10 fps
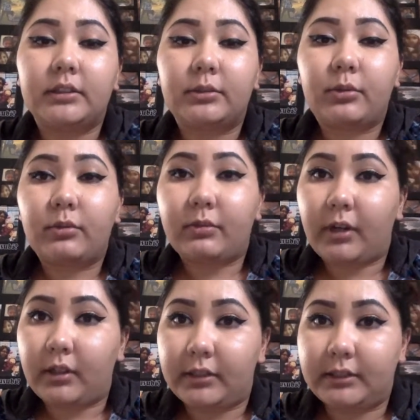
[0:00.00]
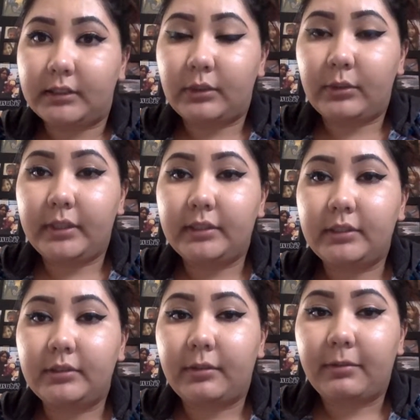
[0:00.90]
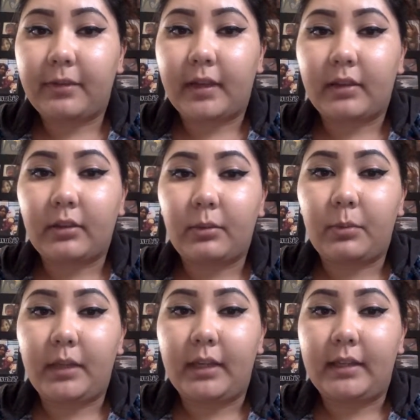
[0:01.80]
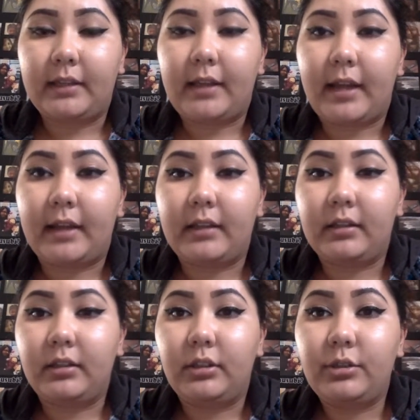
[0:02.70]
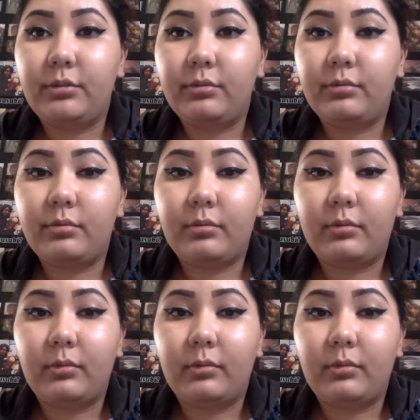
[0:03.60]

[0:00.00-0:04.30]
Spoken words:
So overall, it's going to affect the way that you